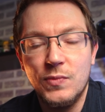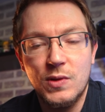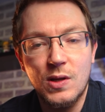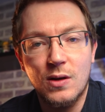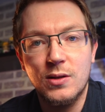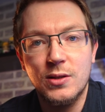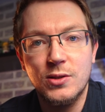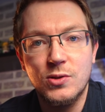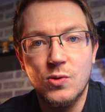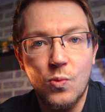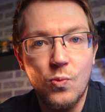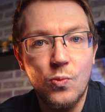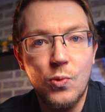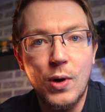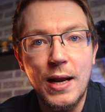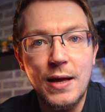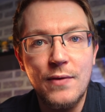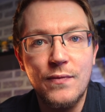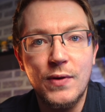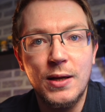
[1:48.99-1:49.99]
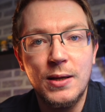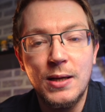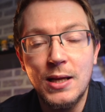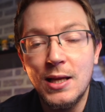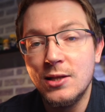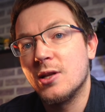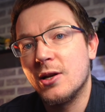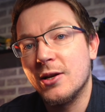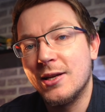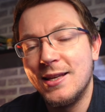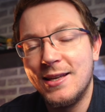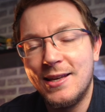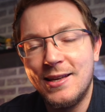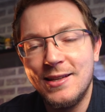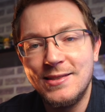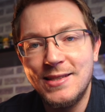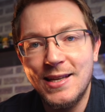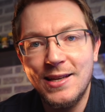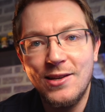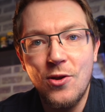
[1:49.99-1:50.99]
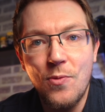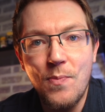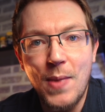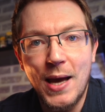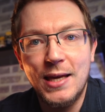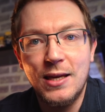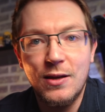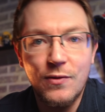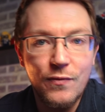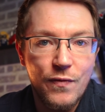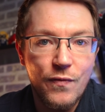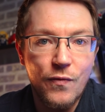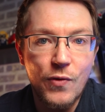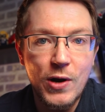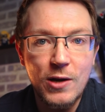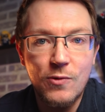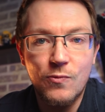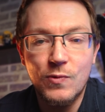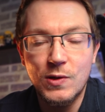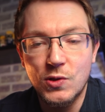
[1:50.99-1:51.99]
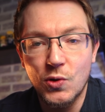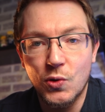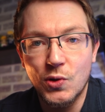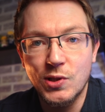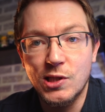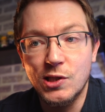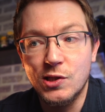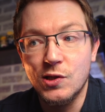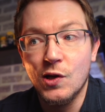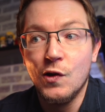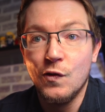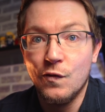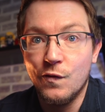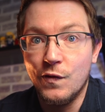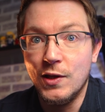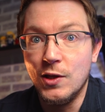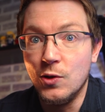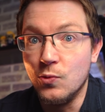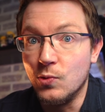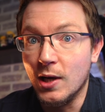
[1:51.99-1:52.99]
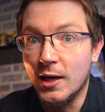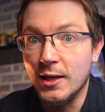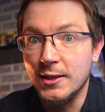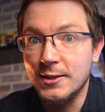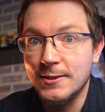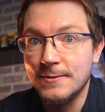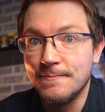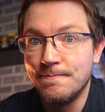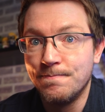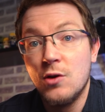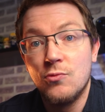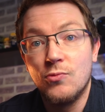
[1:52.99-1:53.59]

$3, whatever, so that I can continue making free resources for you guys.